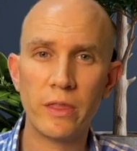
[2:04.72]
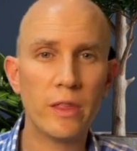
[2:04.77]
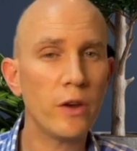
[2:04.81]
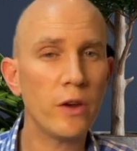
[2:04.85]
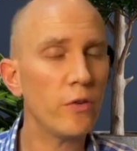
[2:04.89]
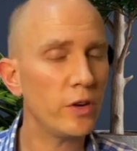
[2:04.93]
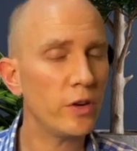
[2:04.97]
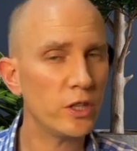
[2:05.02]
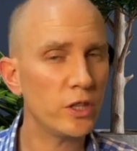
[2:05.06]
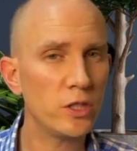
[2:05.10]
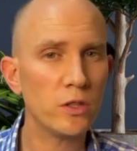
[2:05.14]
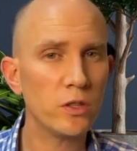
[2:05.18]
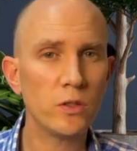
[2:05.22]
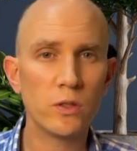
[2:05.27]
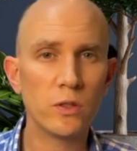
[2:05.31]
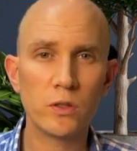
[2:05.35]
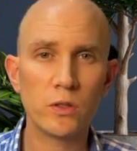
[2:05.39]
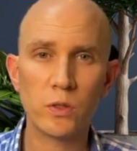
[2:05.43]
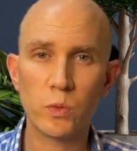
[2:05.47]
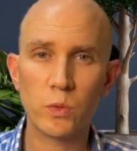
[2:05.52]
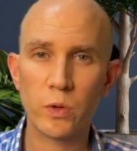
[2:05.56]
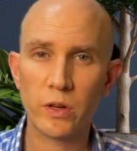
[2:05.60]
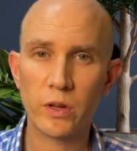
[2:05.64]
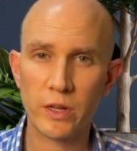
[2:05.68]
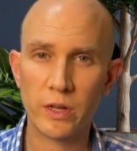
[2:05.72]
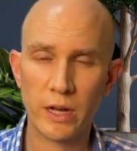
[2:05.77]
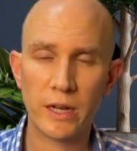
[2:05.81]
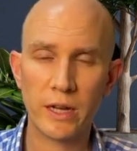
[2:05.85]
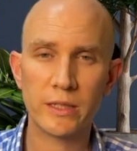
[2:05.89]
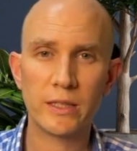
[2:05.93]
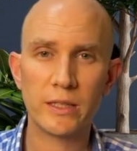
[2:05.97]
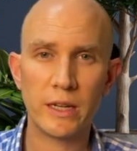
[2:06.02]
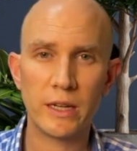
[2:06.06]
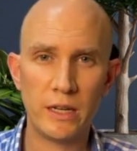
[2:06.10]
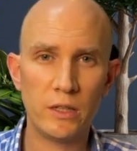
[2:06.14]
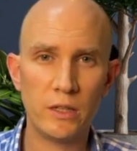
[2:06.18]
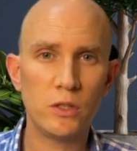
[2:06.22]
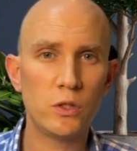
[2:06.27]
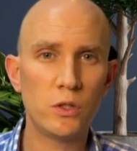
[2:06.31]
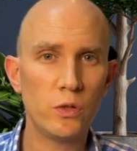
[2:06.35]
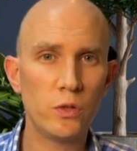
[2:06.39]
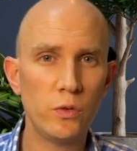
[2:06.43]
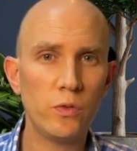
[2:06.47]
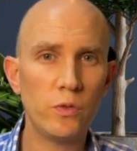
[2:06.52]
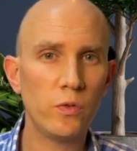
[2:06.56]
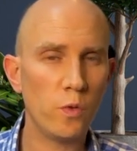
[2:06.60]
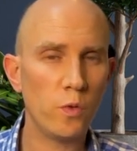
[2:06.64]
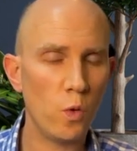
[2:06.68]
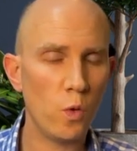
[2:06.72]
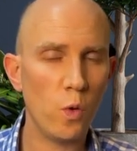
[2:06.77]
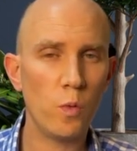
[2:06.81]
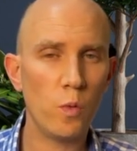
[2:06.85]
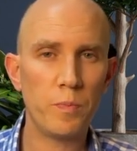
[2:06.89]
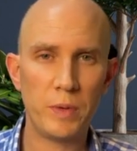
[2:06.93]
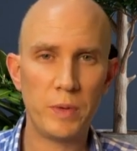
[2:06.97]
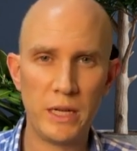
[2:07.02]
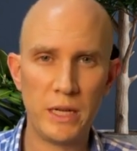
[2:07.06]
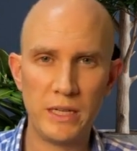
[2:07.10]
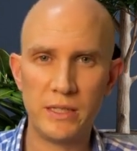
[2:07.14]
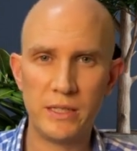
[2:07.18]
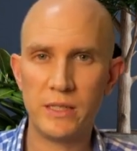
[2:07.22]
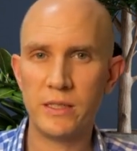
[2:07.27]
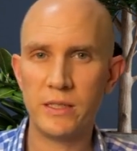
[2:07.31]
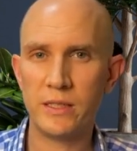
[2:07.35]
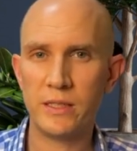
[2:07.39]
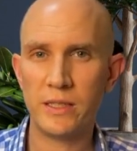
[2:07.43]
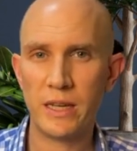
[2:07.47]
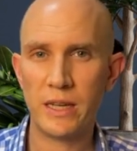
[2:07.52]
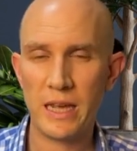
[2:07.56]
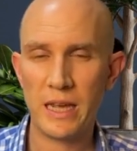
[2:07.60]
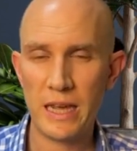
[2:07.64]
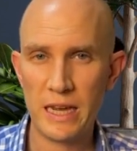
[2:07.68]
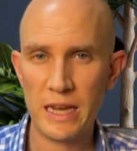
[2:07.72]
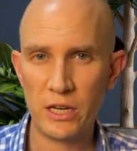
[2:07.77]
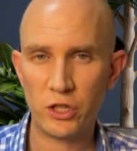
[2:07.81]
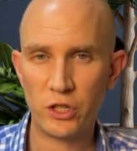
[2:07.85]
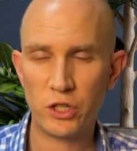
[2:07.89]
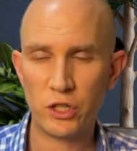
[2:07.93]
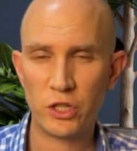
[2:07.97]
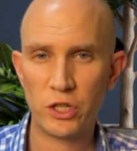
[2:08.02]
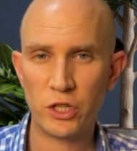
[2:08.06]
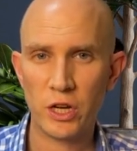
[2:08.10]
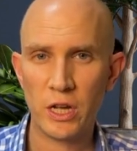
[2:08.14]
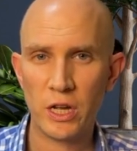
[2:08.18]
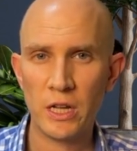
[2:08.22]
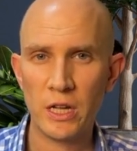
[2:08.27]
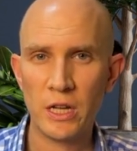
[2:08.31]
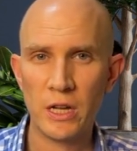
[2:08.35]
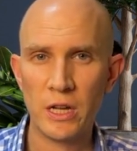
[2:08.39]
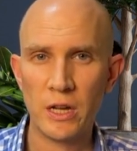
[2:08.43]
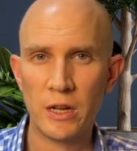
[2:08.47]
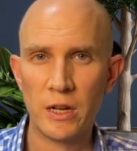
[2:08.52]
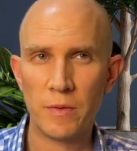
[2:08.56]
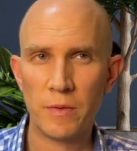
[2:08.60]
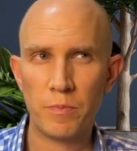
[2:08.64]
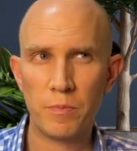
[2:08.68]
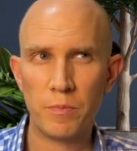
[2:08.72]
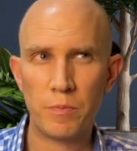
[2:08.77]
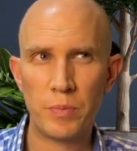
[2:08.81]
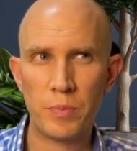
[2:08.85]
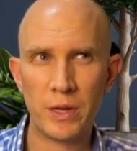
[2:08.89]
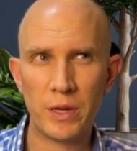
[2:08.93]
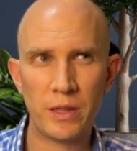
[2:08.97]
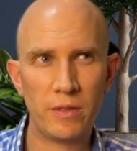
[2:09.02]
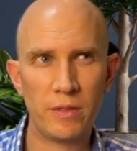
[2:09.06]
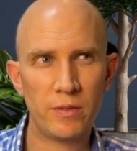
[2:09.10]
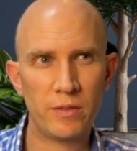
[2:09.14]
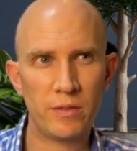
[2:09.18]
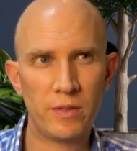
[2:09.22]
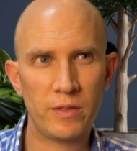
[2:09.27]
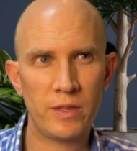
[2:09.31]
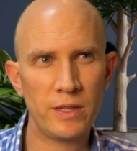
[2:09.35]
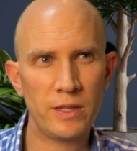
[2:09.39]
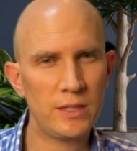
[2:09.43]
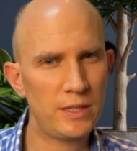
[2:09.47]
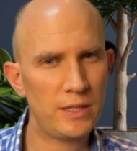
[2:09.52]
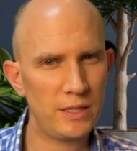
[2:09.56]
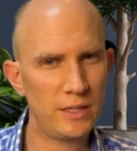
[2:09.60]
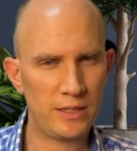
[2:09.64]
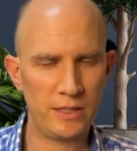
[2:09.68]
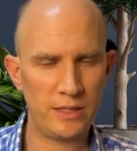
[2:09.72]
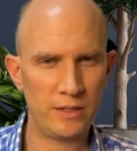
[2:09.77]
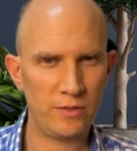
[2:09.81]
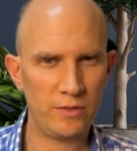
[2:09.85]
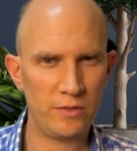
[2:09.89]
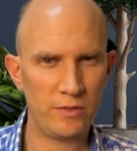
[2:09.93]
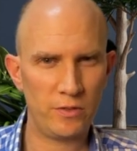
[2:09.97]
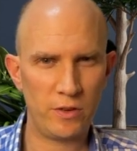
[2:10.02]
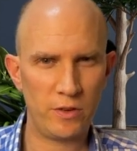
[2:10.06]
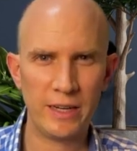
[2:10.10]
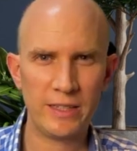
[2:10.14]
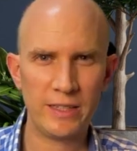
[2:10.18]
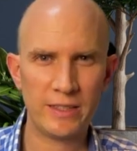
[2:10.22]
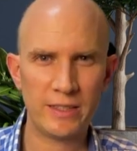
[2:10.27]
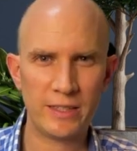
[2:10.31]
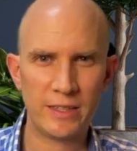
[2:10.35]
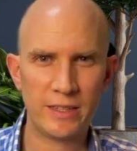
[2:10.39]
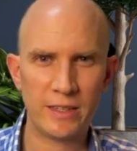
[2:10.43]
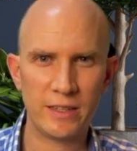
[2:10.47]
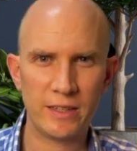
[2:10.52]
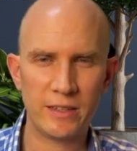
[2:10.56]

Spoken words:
and the originals were cut into 4 pieces each. But this isn't right.